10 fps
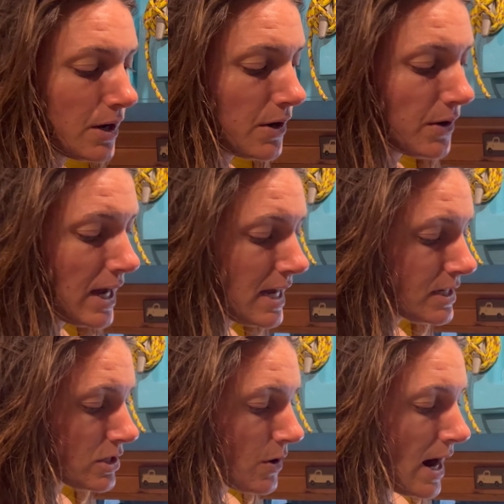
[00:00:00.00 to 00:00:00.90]
Okay,
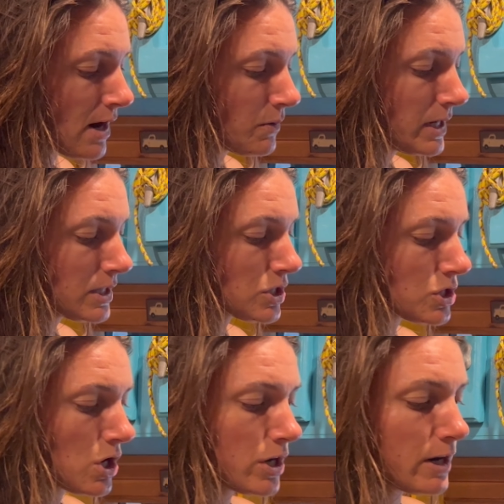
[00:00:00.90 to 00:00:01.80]
so how do we get
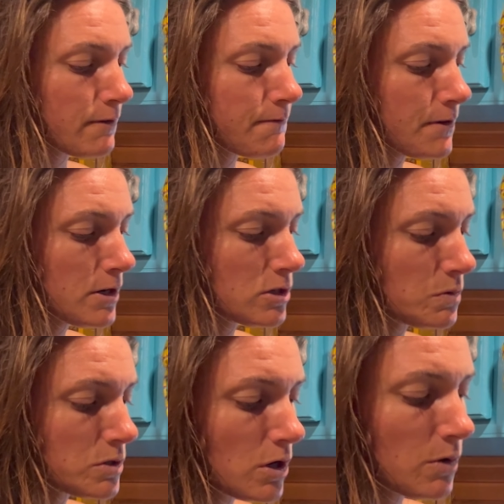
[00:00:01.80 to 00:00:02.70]
started? First, we
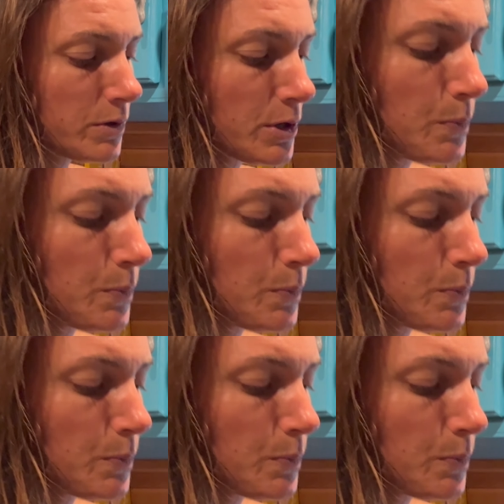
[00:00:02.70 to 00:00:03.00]
start with our